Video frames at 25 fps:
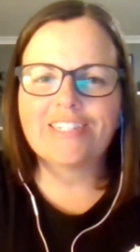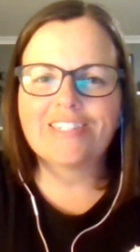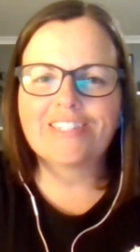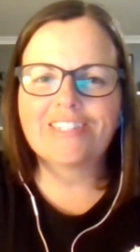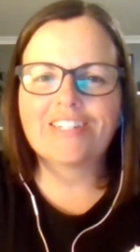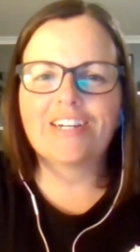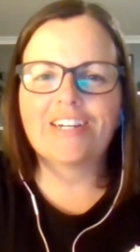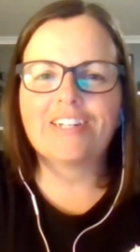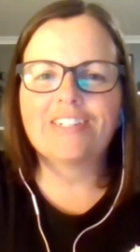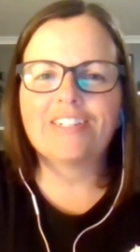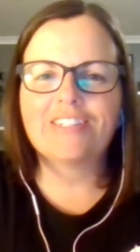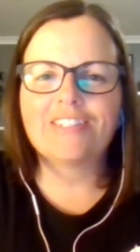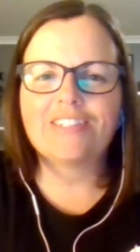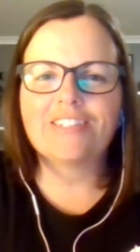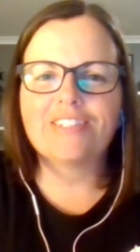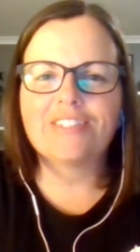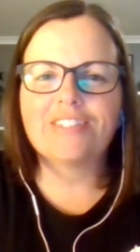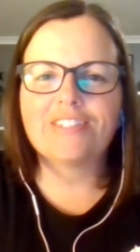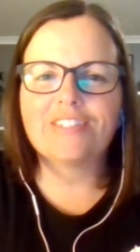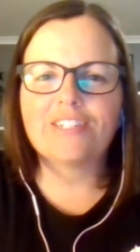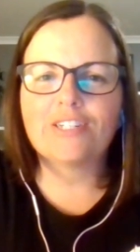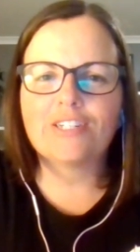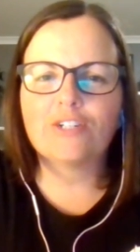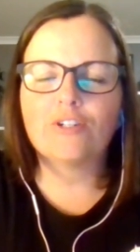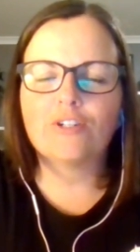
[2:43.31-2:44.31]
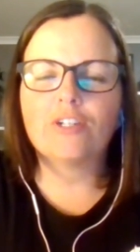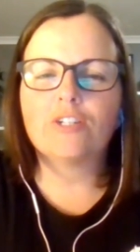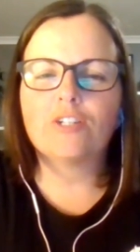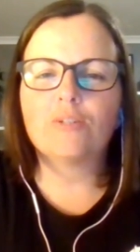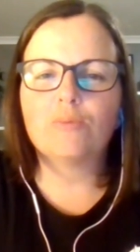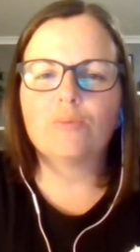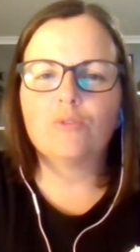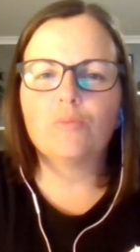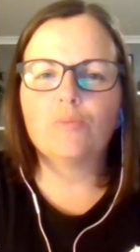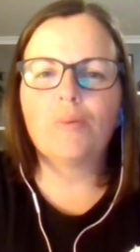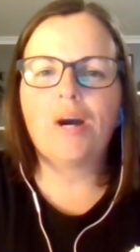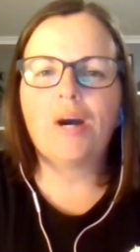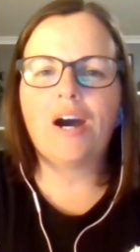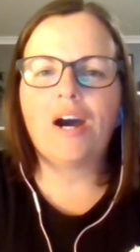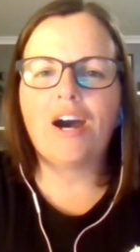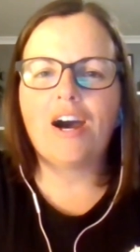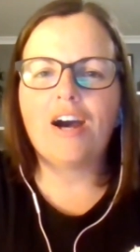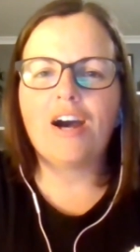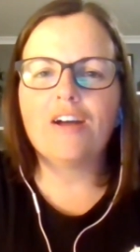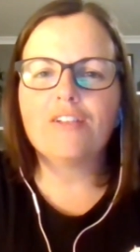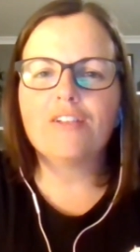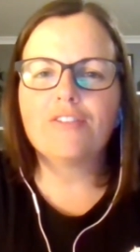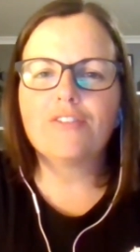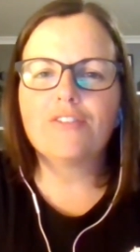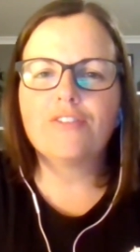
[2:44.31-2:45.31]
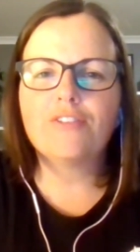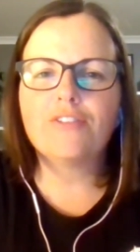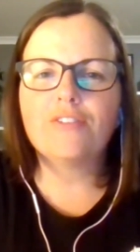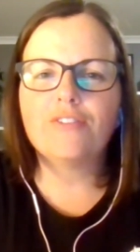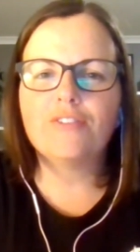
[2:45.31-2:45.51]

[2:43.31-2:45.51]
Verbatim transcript: started this incredible path